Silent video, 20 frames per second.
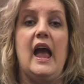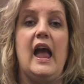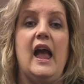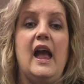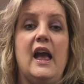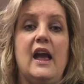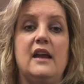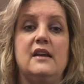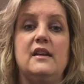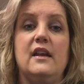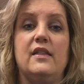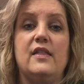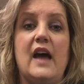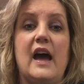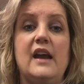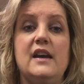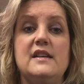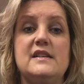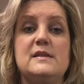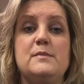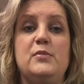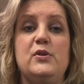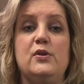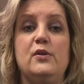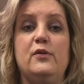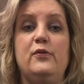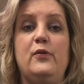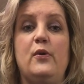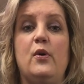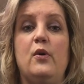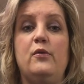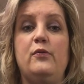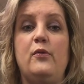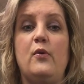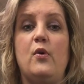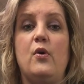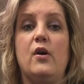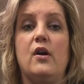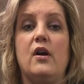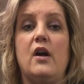And that is beautiful
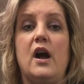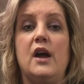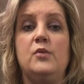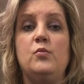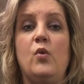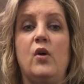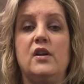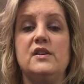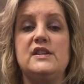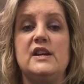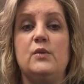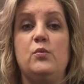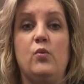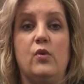for unwanted